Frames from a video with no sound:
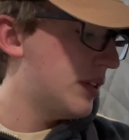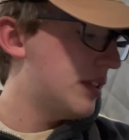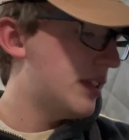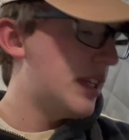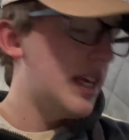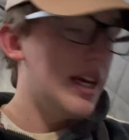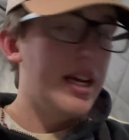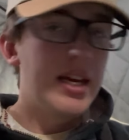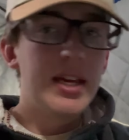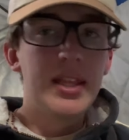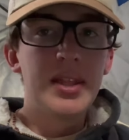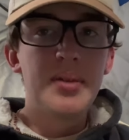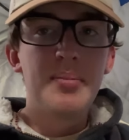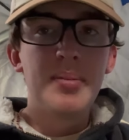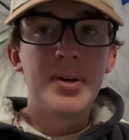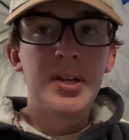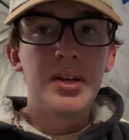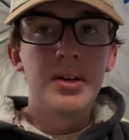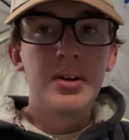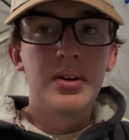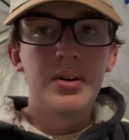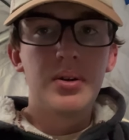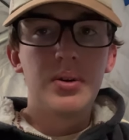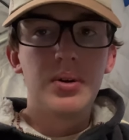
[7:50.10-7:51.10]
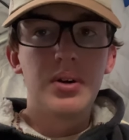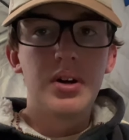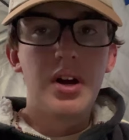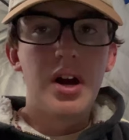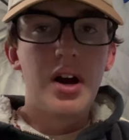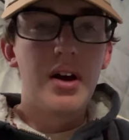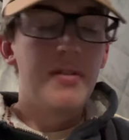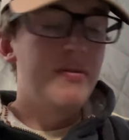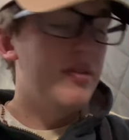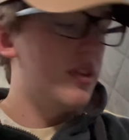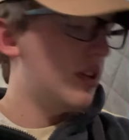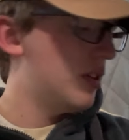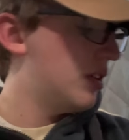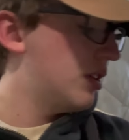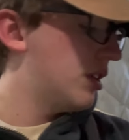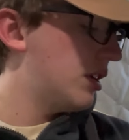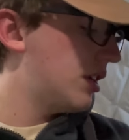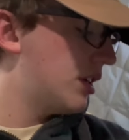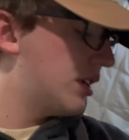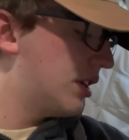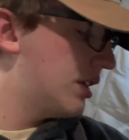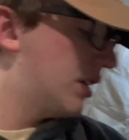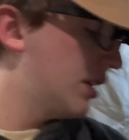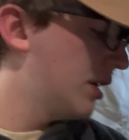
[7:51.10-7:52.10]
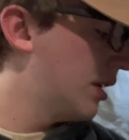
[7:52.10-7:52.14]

taking the minnow off the hook.